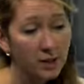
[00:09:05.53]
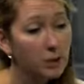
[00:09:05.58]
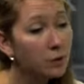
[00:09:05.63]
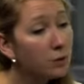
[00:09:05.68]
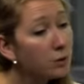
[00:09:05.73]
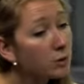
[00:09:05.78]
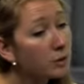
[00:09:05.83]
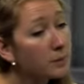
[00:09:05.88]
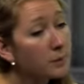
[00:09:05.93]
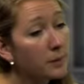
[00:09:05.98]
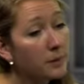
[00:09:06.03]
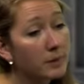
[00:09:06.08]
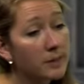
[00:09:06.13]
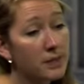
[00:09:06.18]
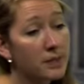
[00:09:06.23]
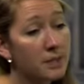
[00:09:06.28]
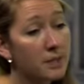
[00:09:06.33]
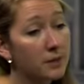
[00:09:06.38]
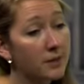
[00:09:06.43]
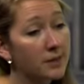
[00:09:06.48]
talked to
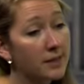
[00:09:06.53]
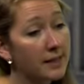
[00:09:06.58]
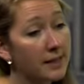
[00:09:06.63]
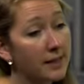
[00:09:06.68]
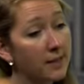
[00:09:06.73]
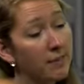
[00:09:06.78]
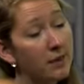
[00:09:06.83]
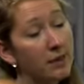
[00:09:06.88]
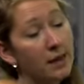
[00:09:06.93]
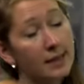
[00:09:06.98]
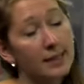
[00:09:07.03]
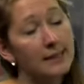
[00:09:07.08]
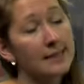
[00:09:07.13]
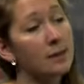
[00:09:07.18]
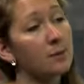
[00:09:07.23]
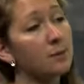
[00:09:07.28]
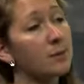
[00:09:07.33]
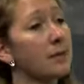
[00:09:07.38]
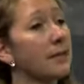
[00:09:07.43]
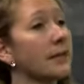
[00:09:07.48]
politicians who've said they feel like it's
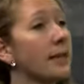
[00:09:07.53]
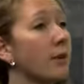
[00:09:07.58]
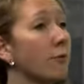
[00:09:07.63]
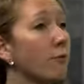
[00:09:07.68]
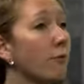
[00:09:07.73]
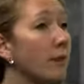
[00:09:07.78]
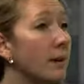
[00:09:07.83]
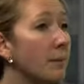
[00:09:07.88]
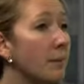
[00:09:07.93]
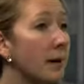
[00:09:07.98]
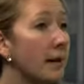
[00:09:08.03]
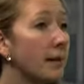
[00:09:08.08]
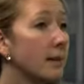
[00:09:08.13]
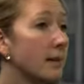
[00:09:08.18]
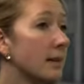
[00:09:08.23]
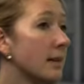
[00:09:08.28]
outside their remit.